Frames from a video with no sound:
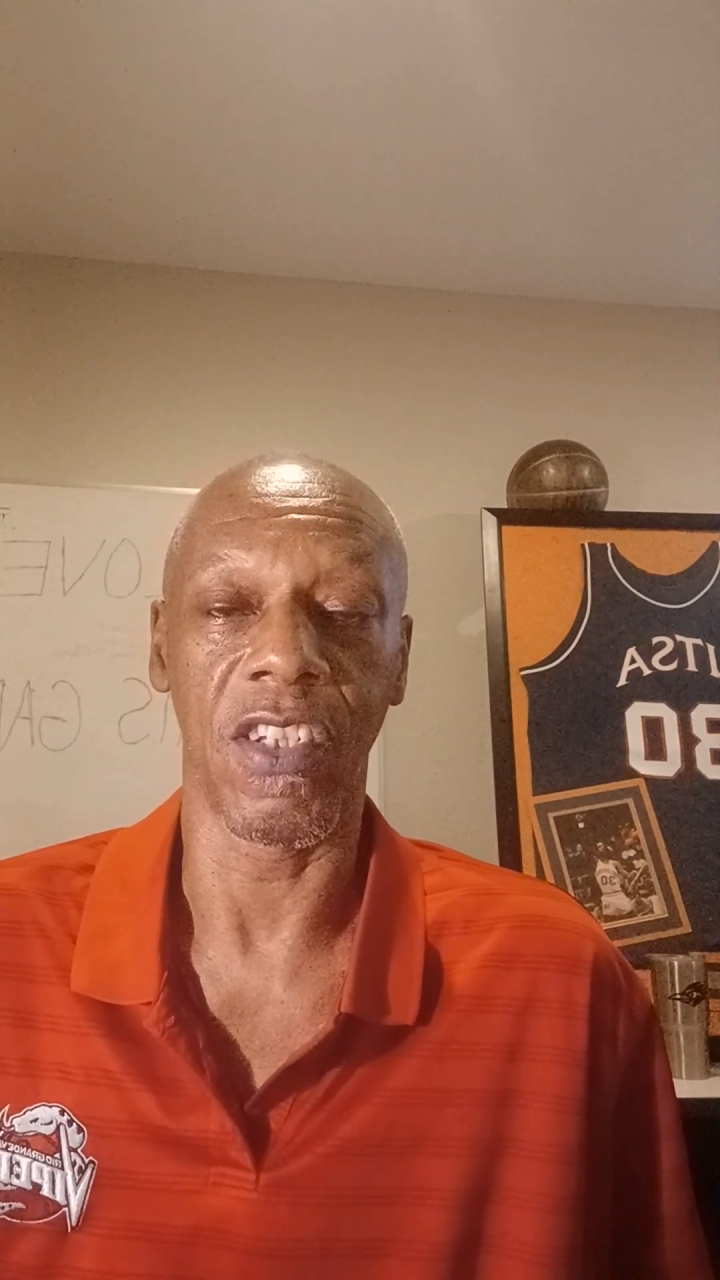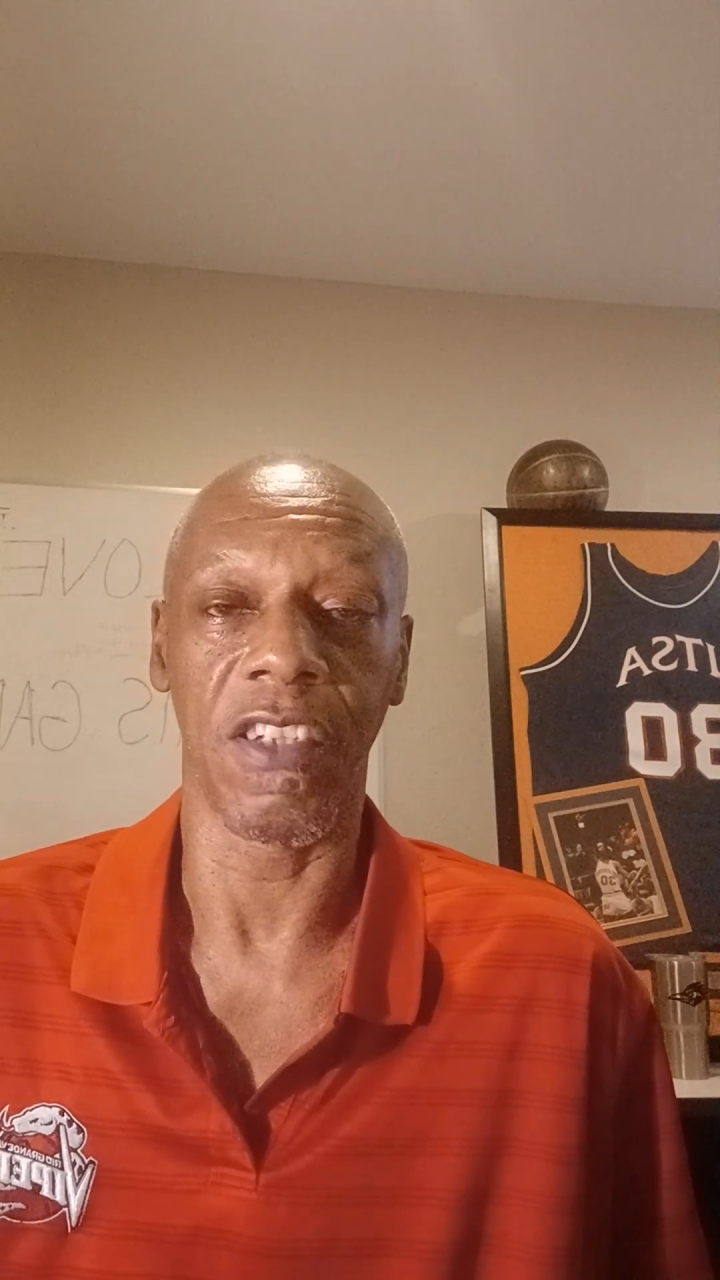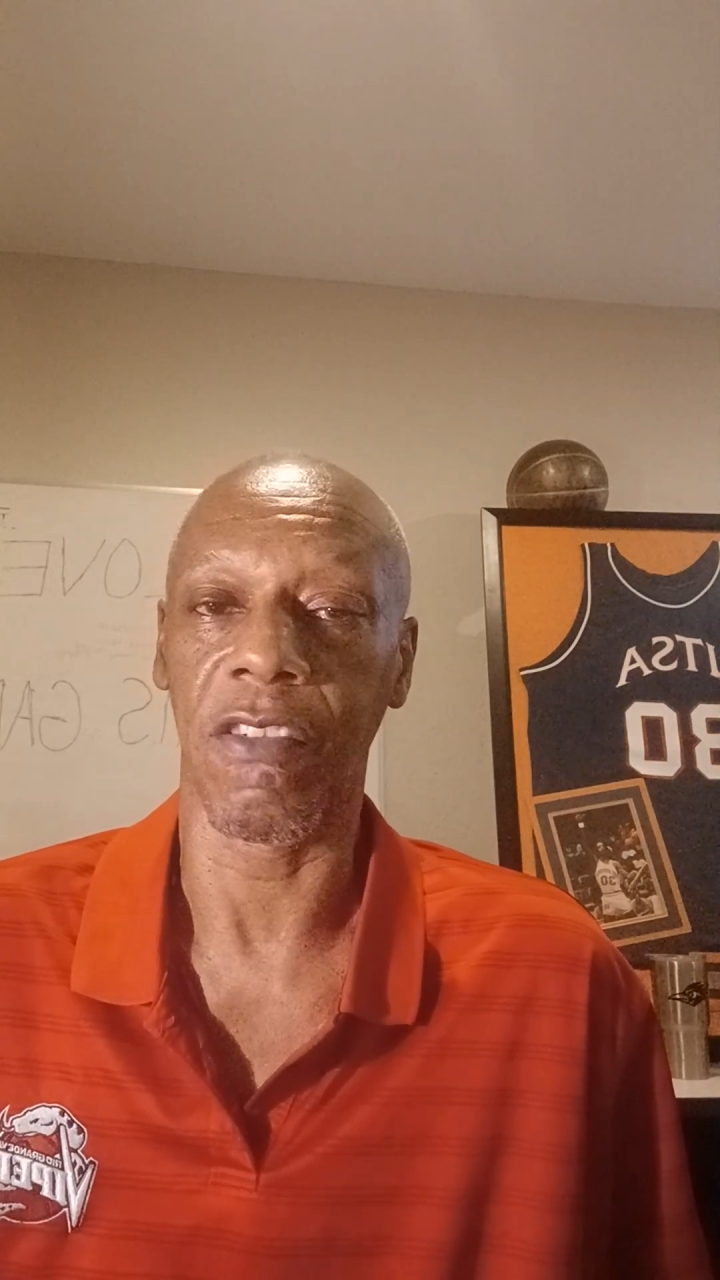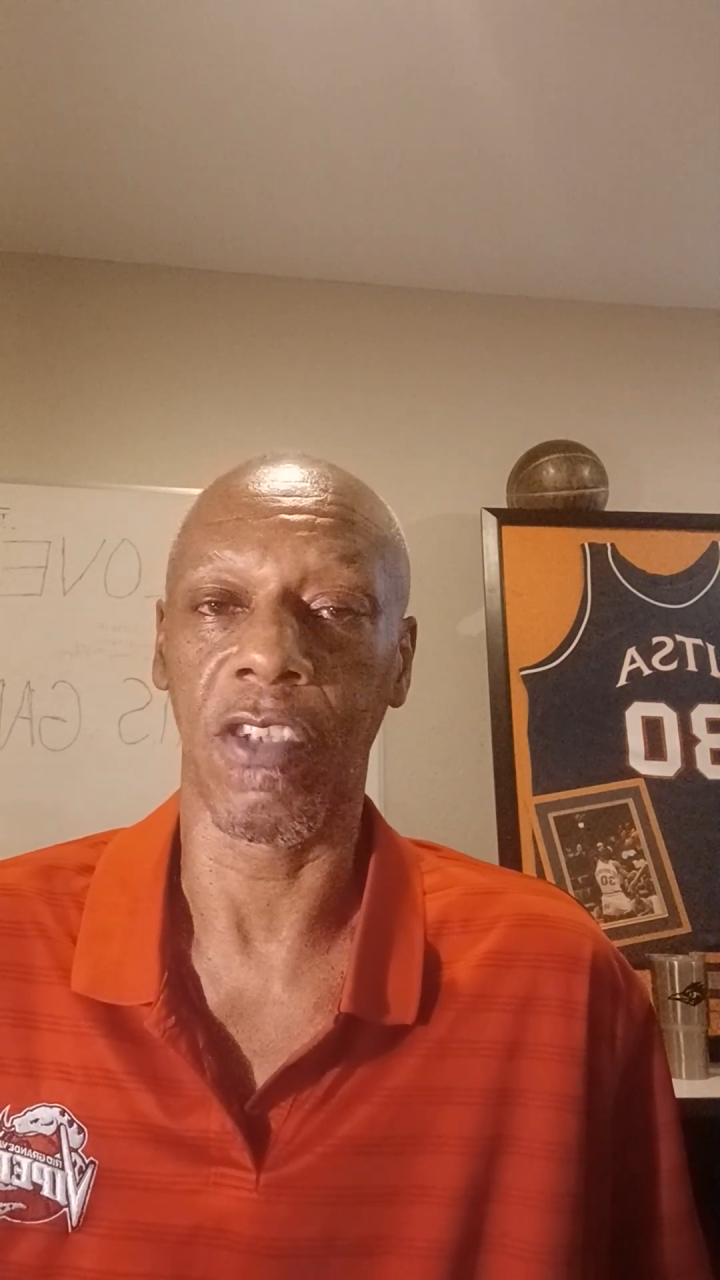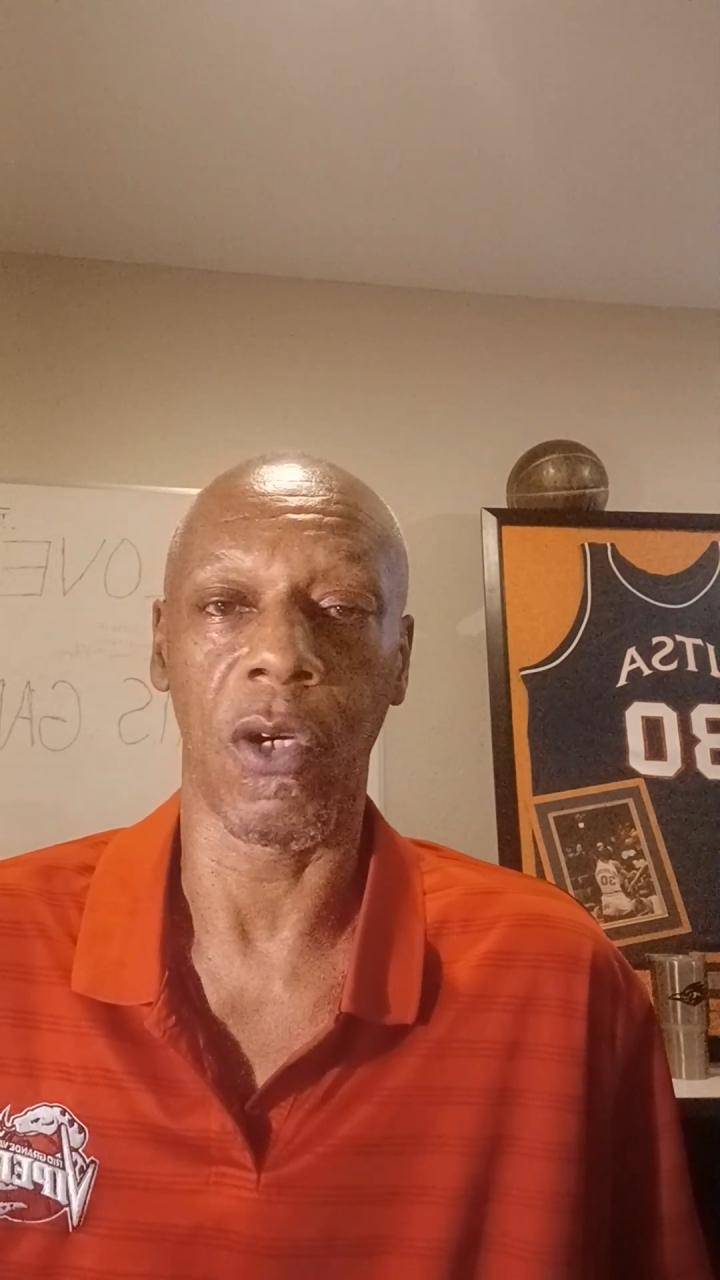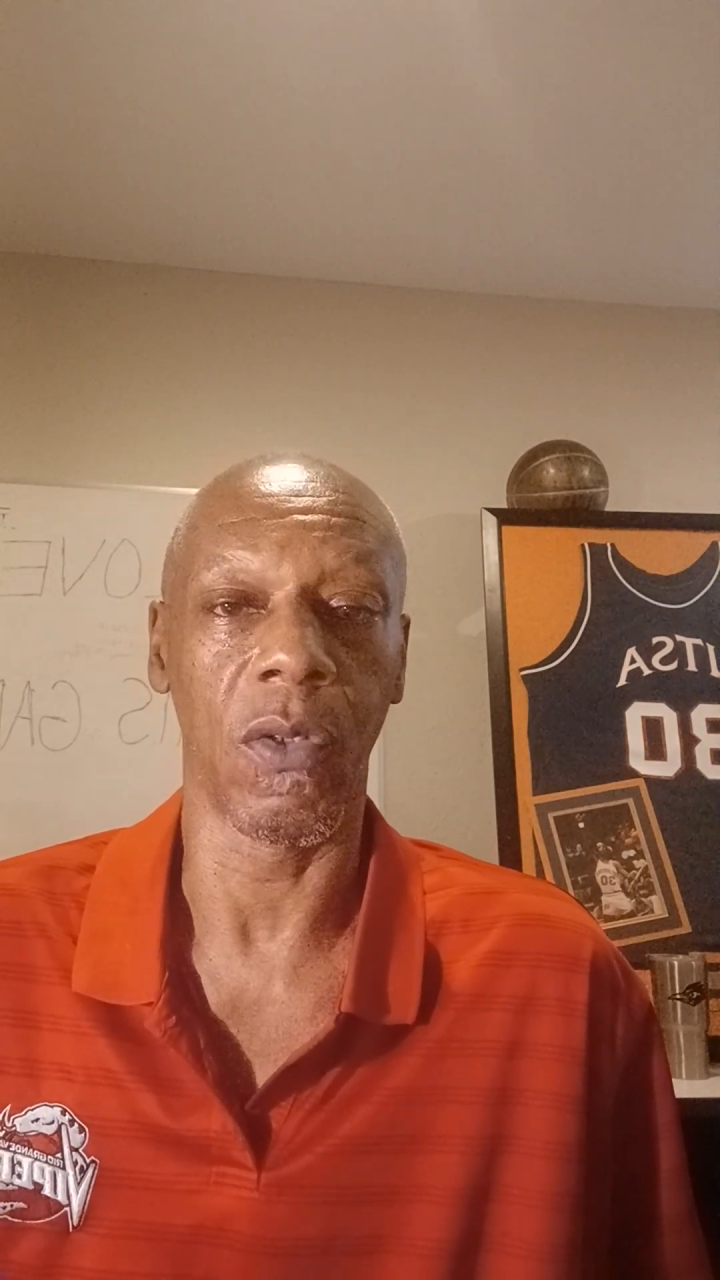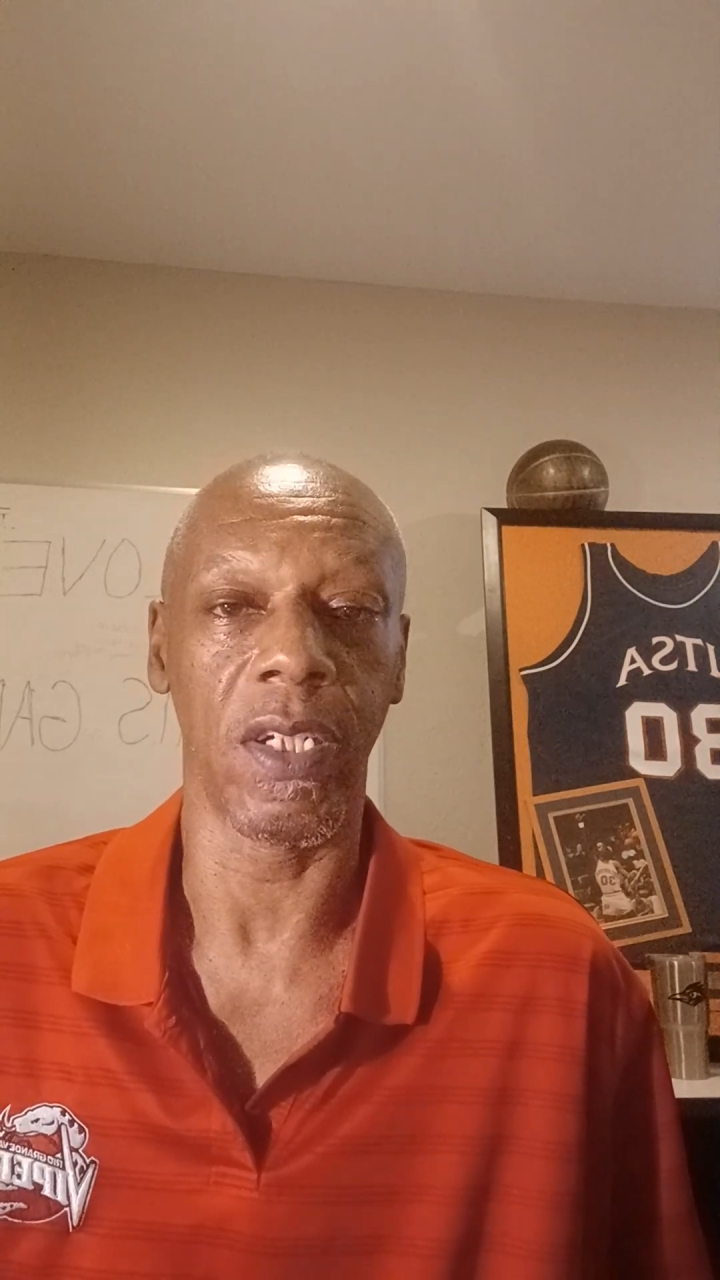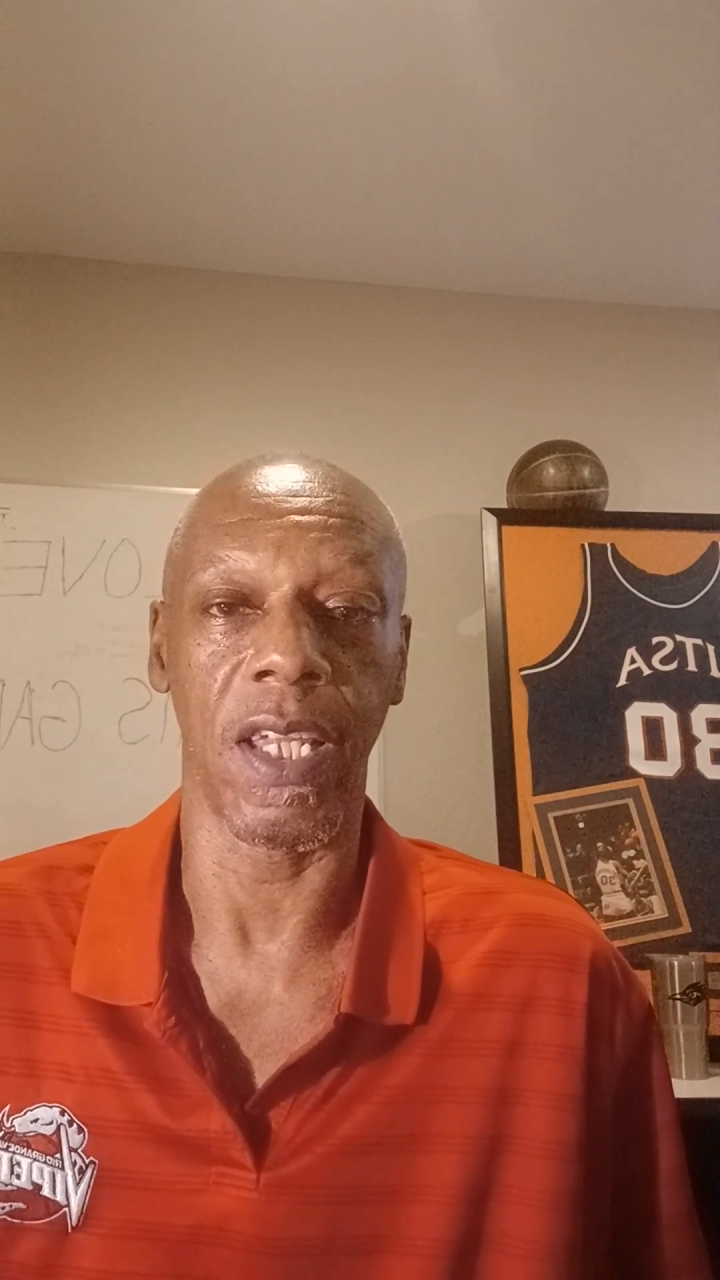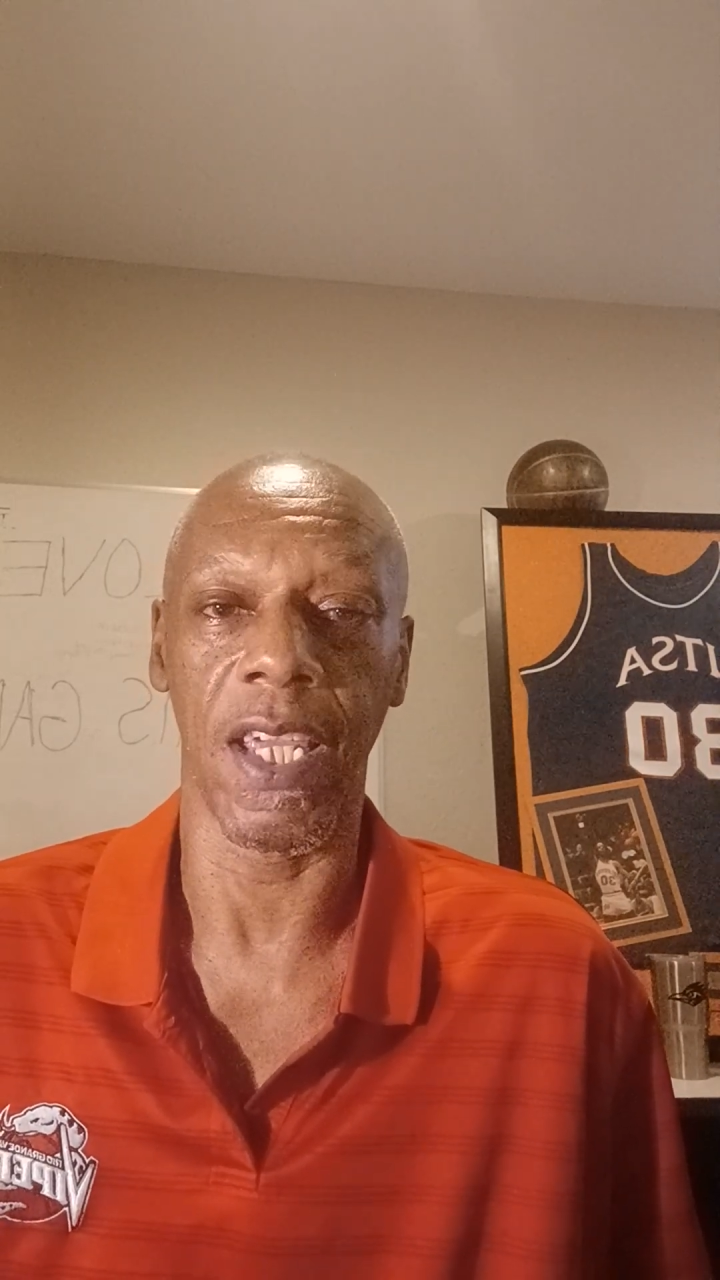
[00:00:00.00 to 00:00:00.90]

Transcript: just totally